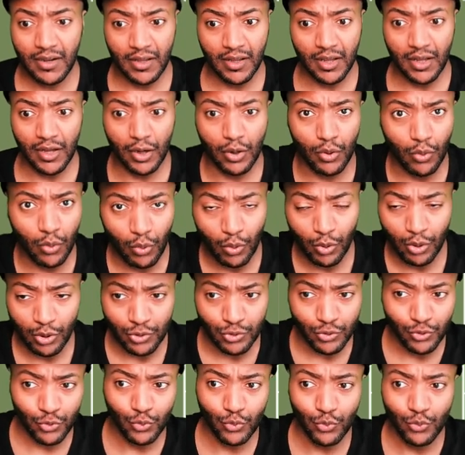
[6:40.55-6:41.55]
a goal
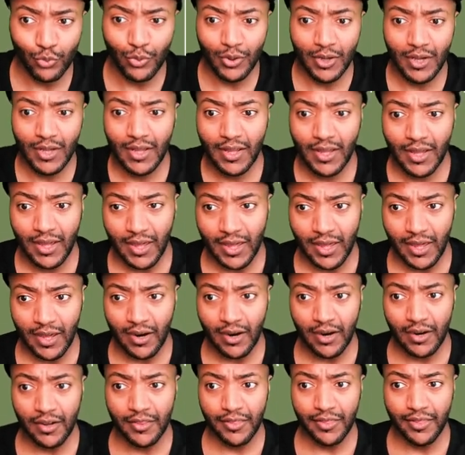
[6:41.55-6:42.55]
and two
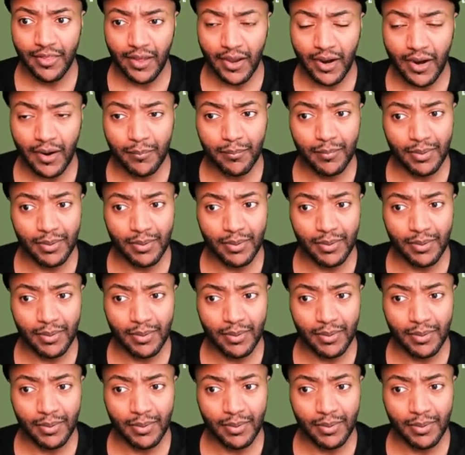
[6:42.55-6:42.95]
here and there.